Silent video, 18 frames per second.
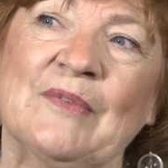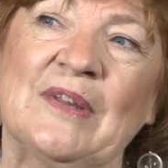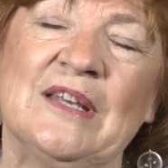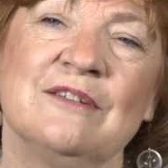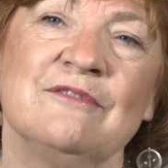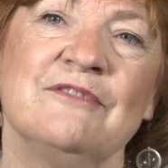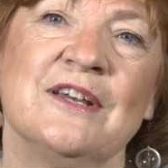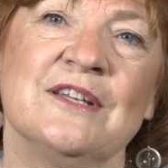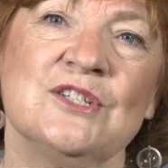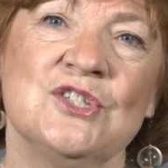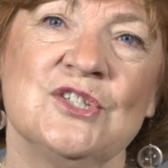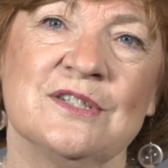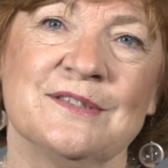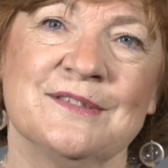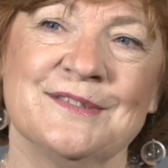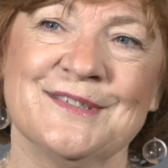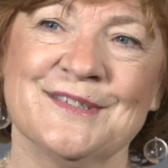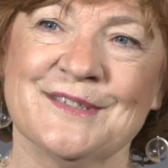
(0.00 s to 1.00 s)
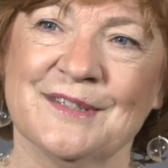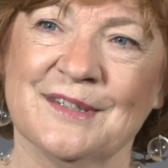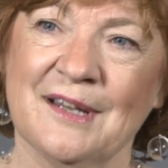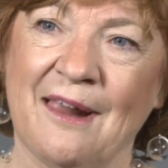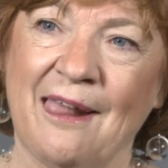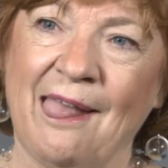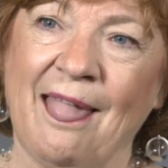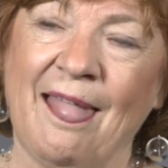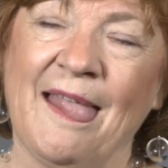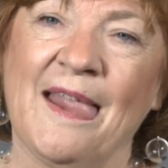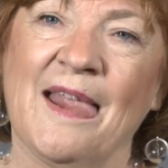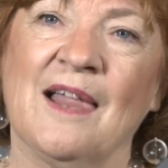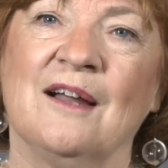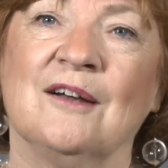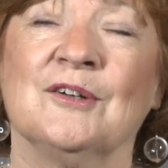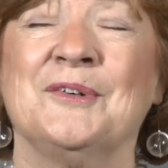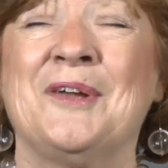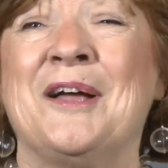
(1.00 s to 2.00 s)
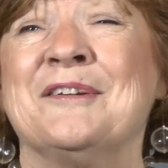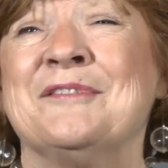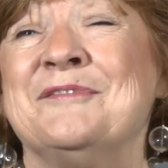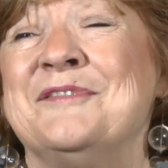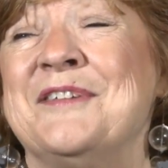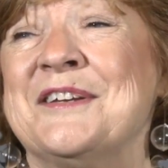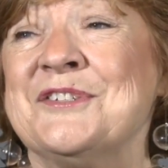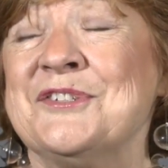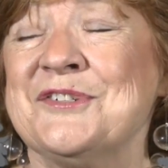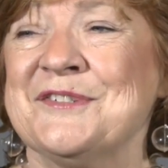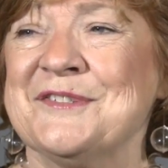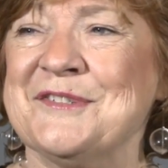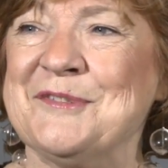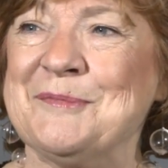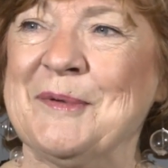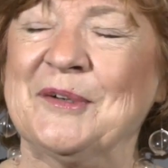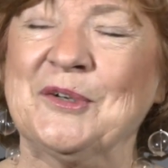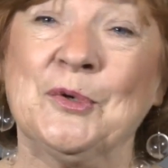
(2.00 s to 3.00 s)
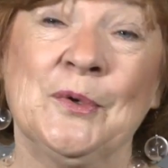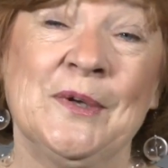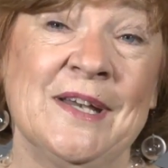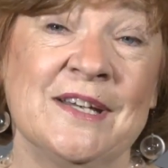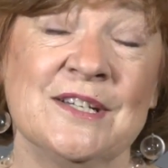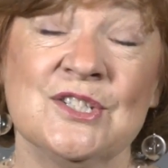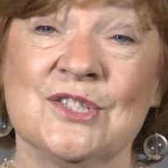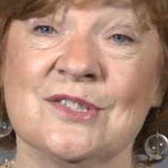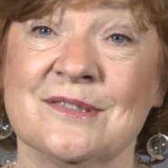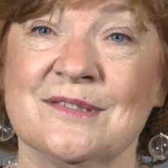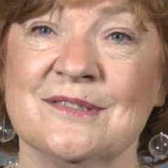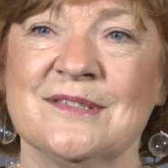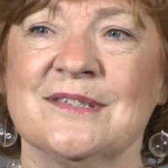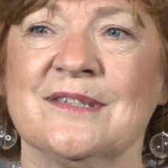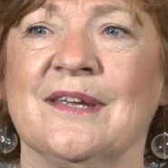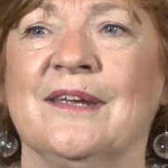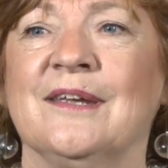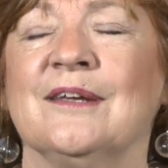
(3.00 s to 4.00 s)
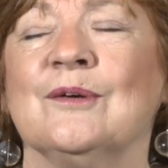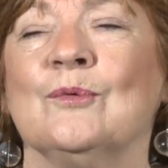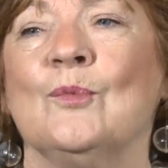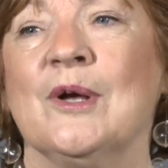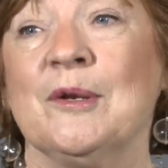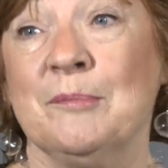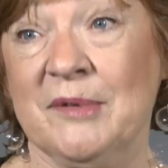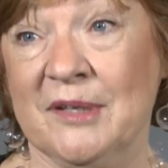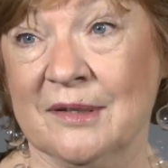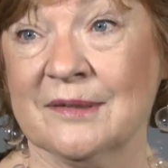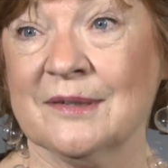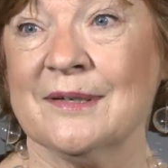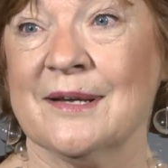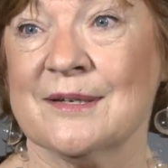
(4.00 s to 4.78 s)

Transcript: inventions, or not inventions, but creations, one being the